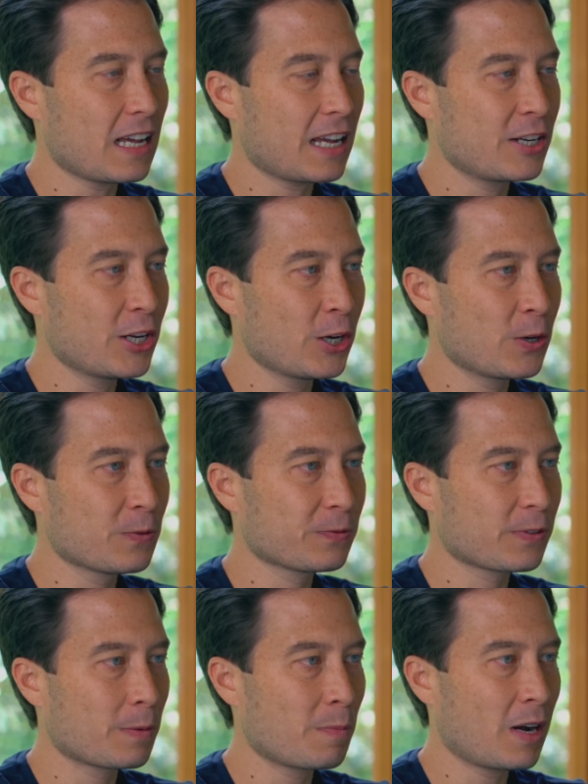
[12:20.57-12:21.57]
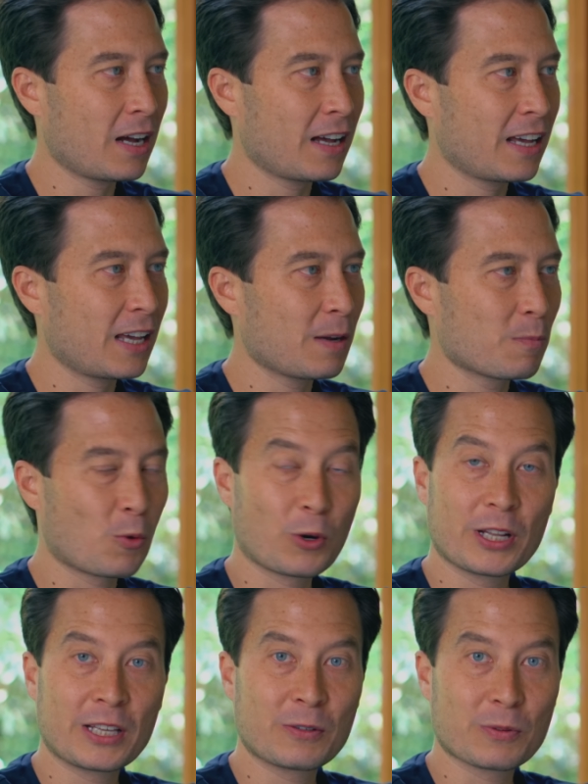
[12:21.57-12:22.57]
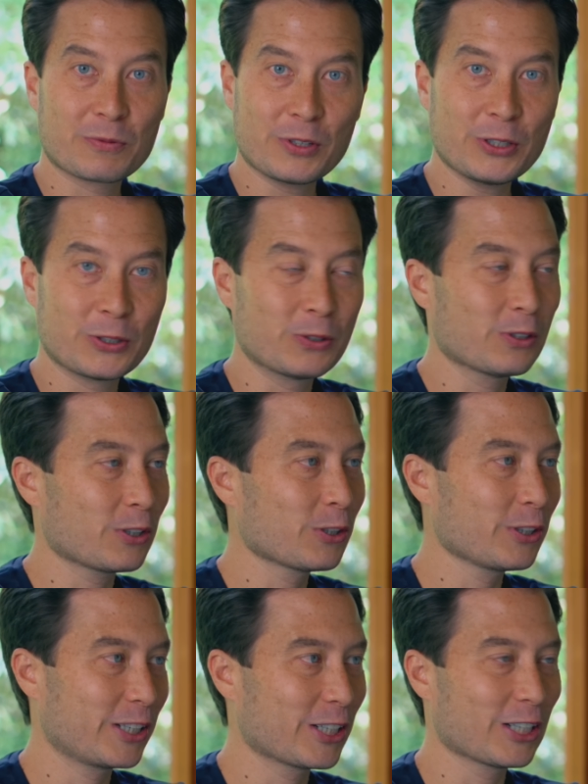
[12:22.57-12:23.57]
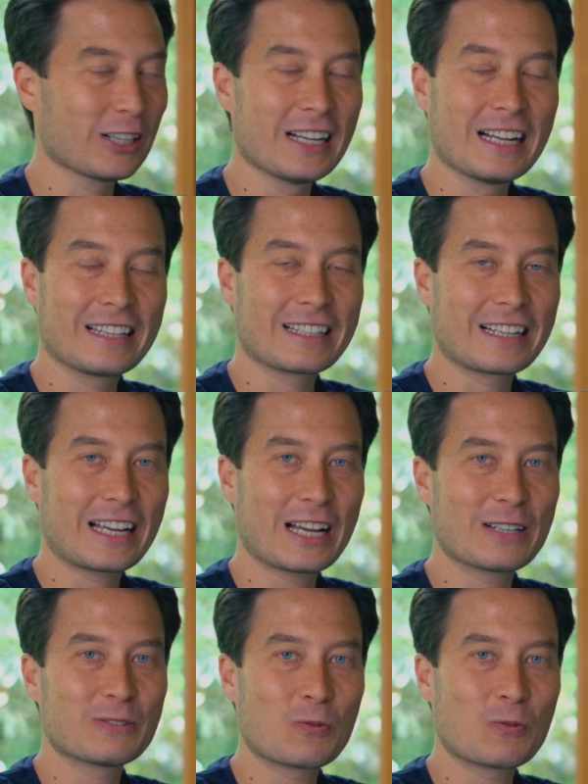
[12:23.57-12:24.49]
I know from my morning review earlier that I have